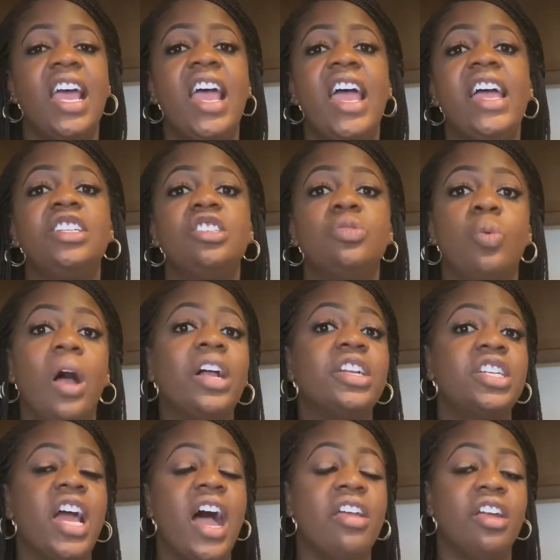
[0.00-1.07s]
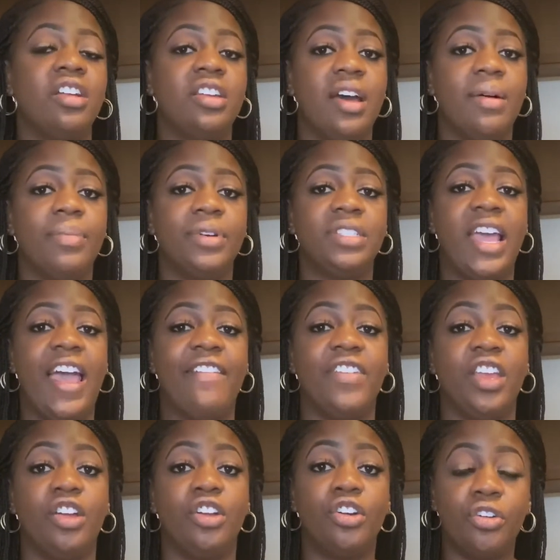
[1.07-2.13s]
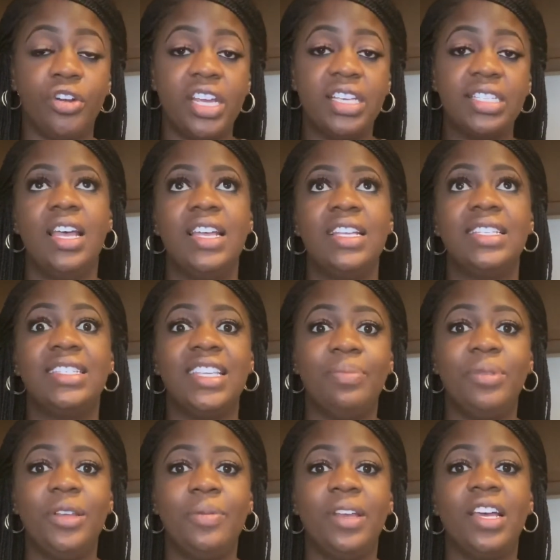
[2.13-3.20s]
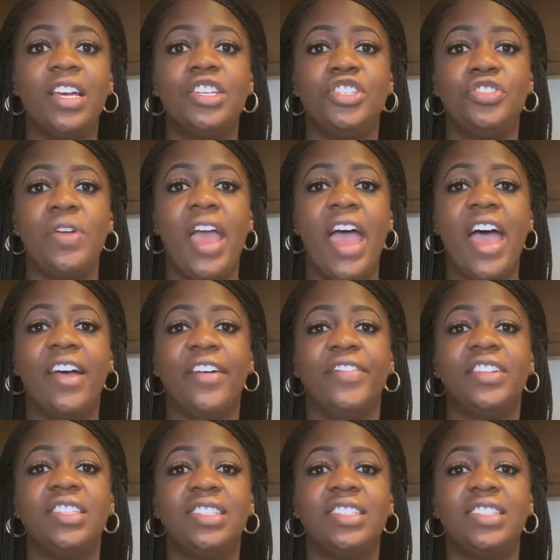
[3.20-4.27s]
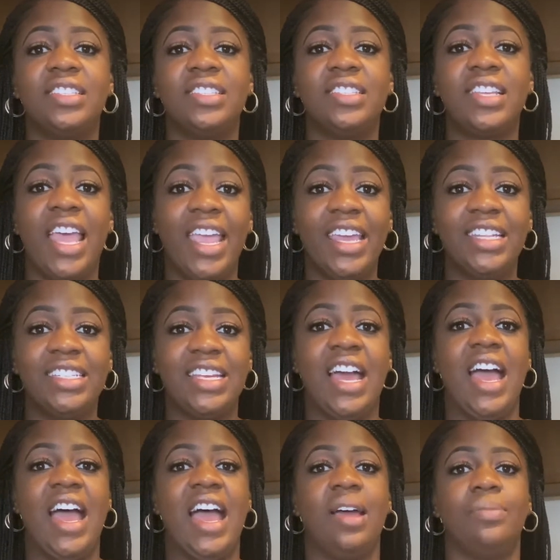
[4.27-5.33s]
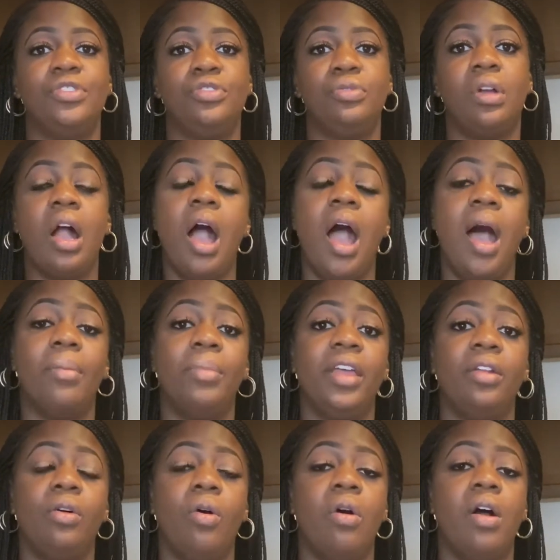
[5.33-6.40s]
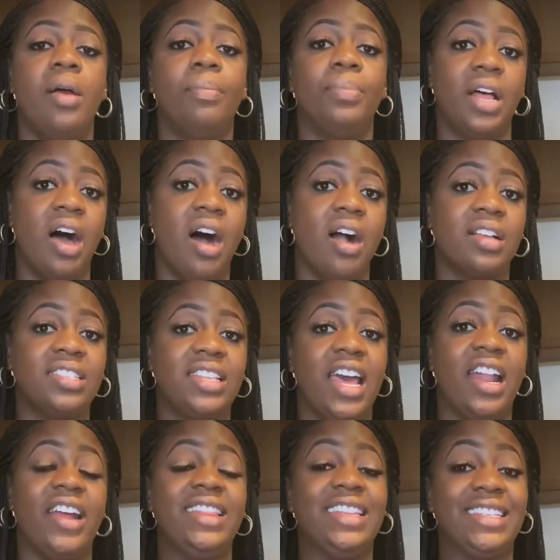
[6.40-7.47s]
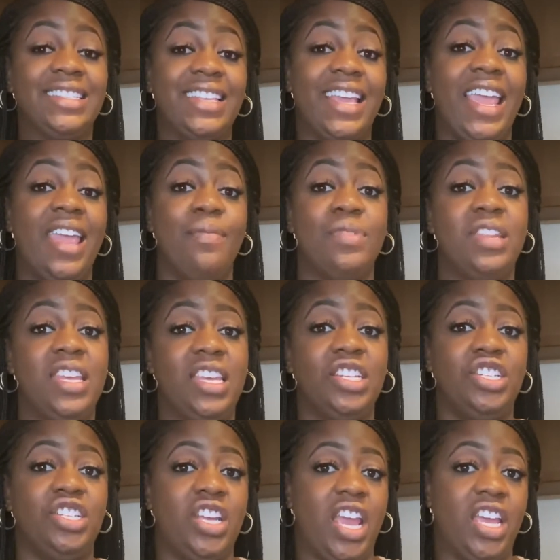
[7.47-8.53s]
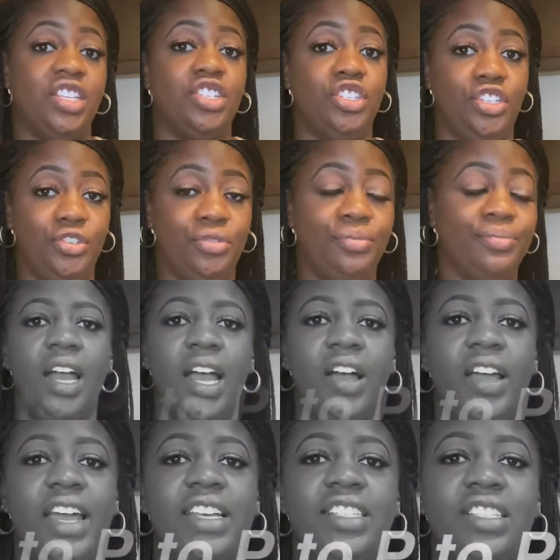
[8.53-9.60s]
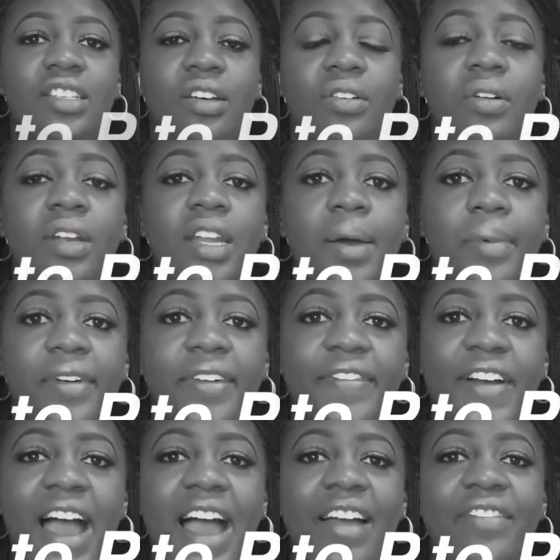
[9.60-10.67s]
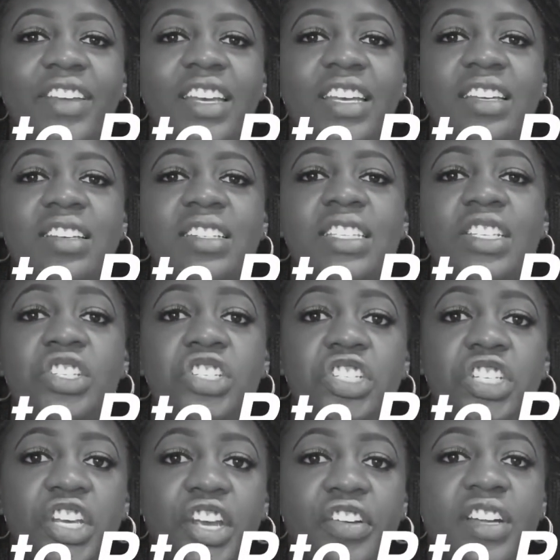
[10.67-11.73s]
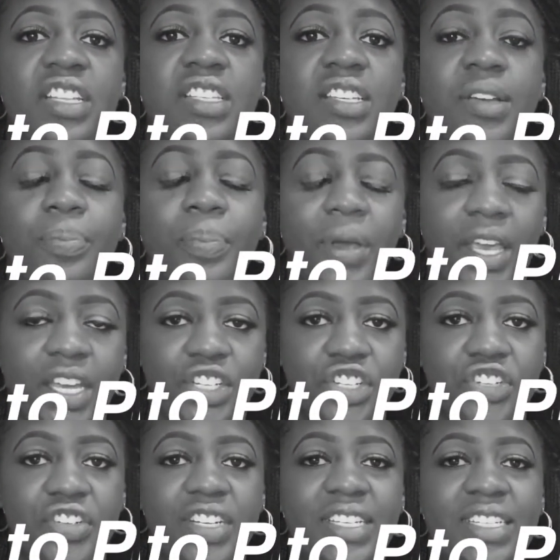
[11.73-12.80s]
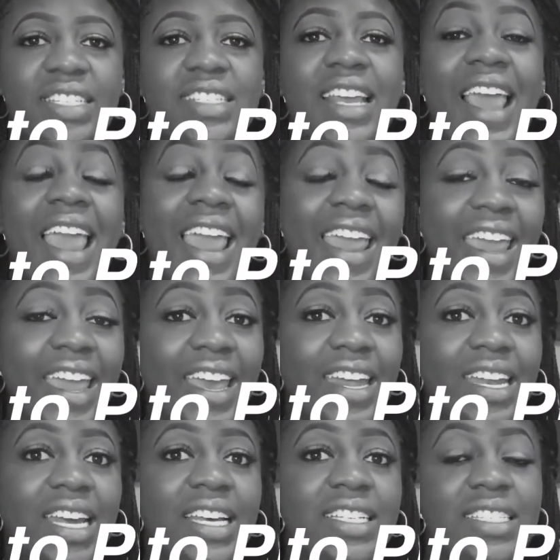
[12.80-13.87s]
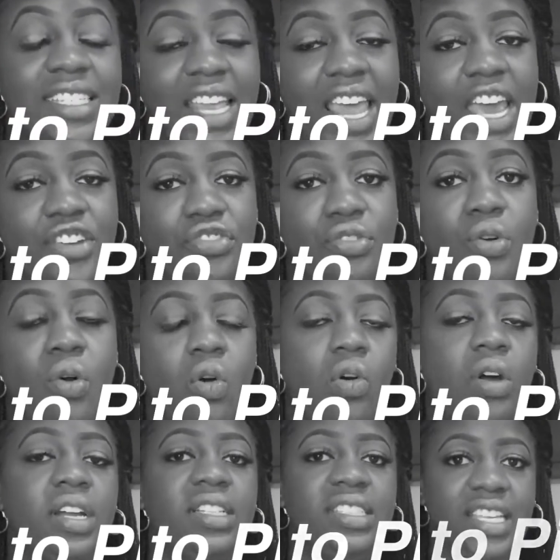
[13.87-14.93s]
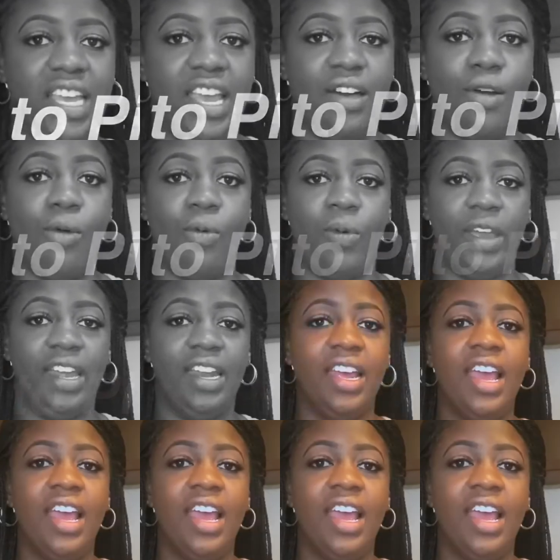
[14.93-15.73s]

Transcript: and just watch how your numbers have increased, simply because you have taken the time to comment on blogs that are in the same niche as you. Okay, so number 5 is sharing to Pinterest and schedule on Tailwind.